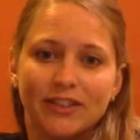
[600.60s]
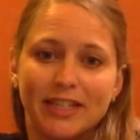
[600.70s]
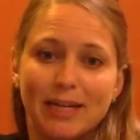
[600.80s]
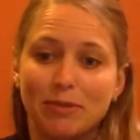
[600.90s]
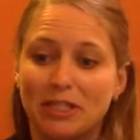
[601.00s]
of the
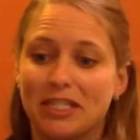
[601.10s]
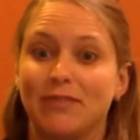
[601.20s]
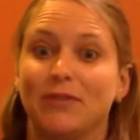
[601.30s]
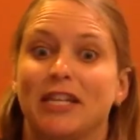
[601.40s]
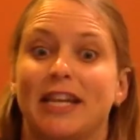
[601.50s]
table and see
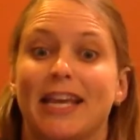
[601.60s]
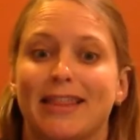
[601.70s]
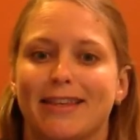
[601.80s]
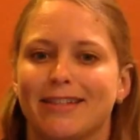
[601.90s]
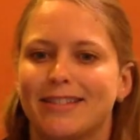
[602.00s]
if we can
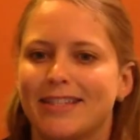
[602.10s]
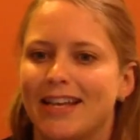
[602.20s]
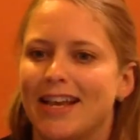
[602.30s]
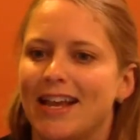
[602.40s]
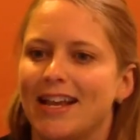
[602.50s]
get this
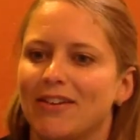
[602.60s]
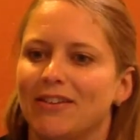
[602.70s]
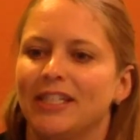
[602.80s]
angle